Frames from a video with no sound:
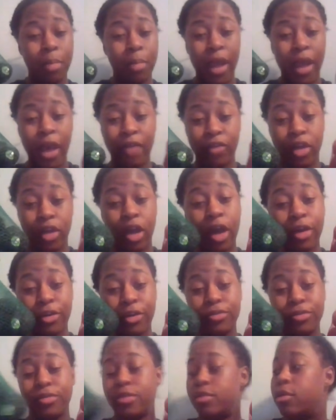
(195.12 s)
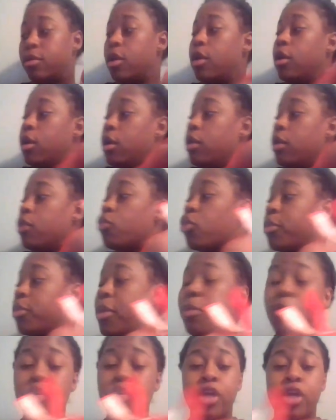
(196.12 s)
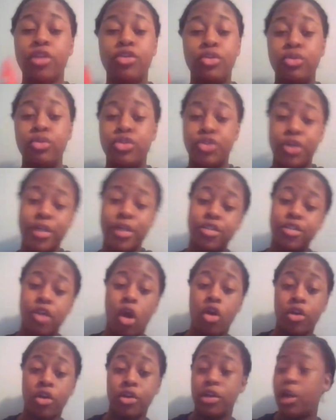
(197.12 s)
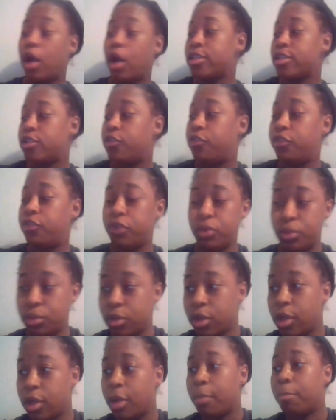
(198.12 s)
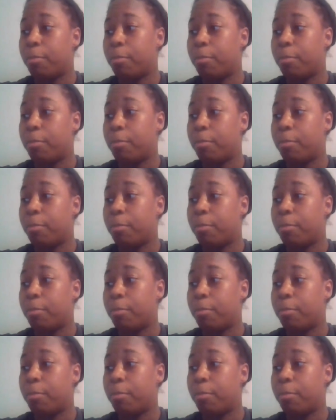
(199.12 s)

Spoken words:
my avocados. Remember that nutrients are not food,